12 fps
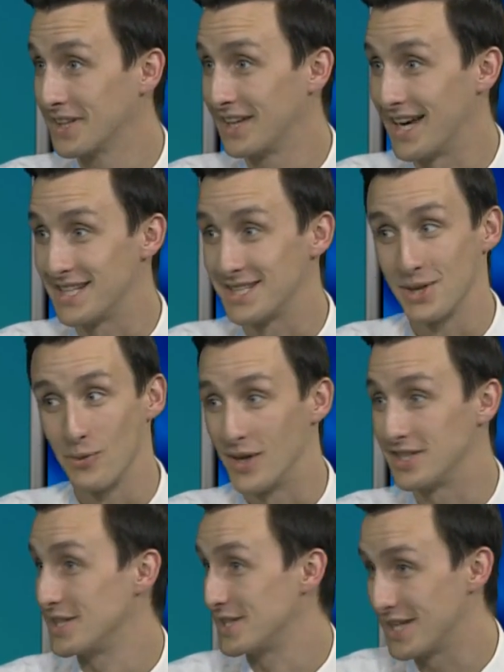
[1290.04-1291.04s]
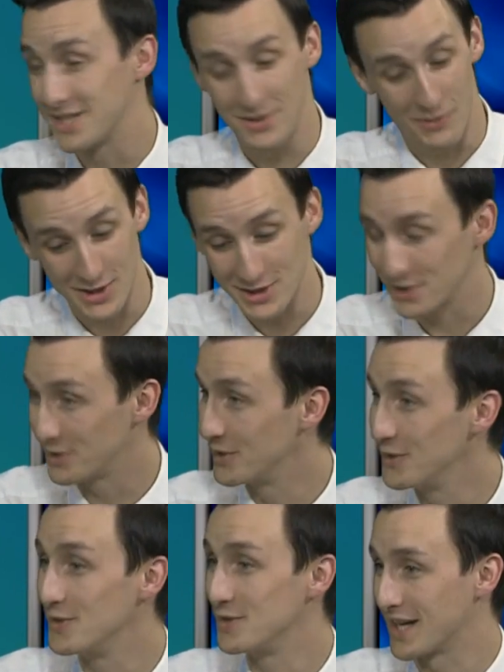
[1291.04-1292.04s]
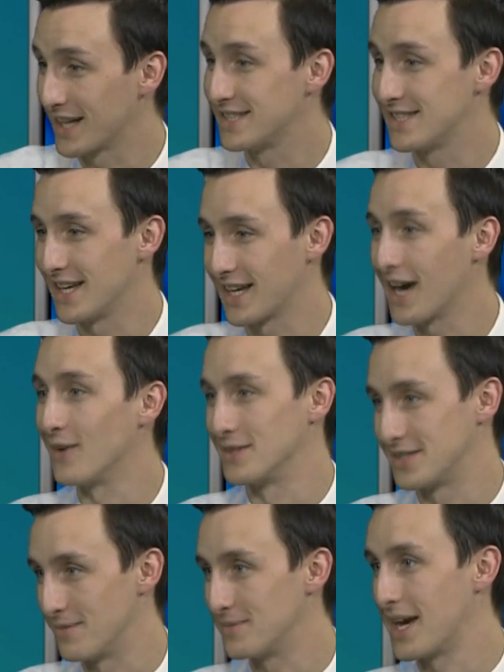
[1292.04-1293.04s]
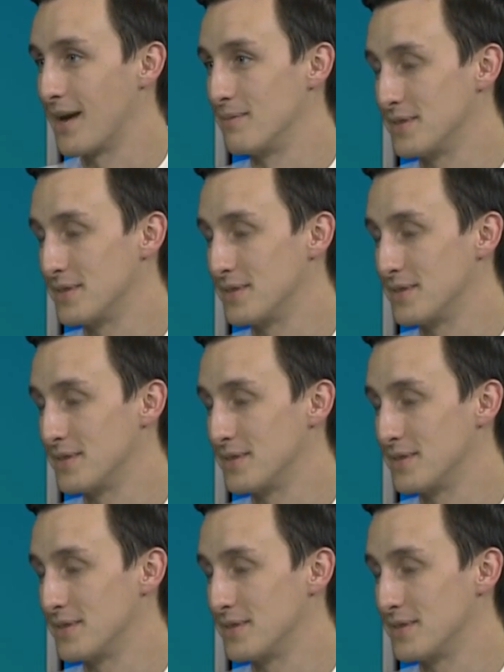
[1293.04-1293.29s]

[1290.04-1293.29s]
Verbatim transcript: It's, it's, the, it's, ones, that, it's the ones, you lose. It's the ones you lose. And, you can say that